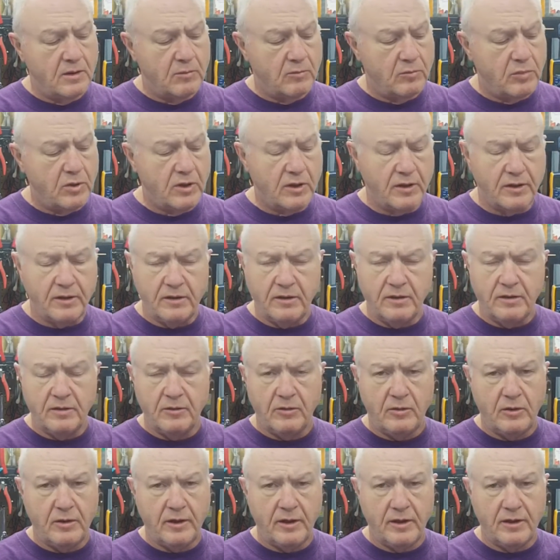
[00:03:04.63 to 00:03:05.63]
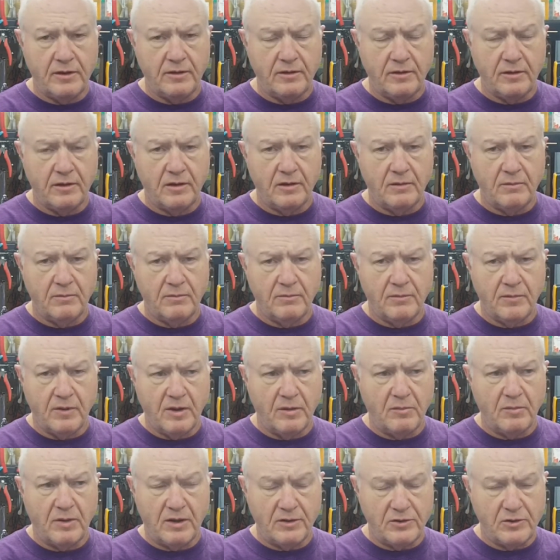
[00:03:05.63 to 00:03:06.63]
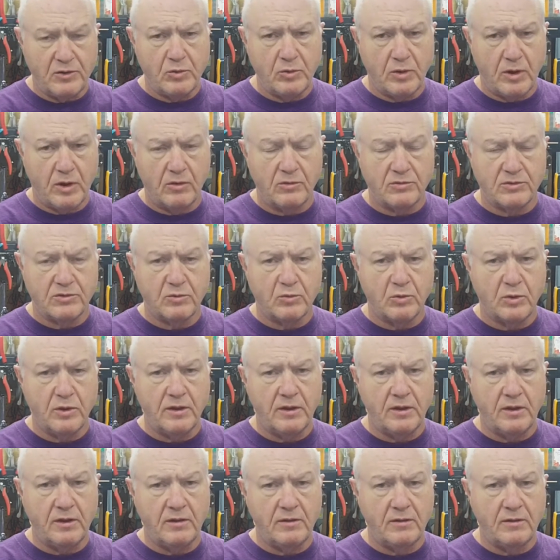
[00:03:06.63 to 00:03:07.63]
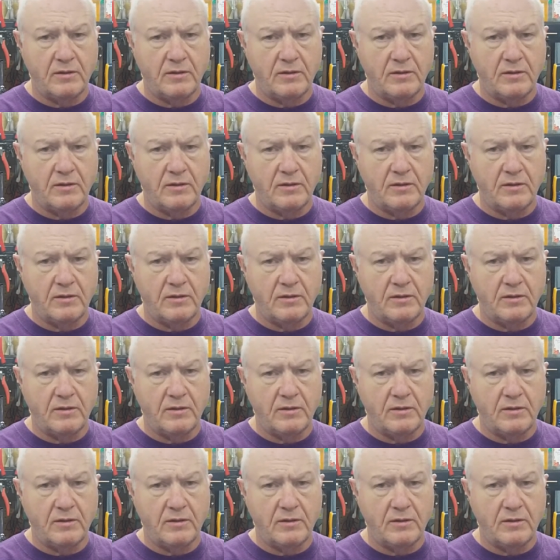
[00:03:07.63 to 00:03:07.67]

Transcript: But it only had to come about 2 hours away.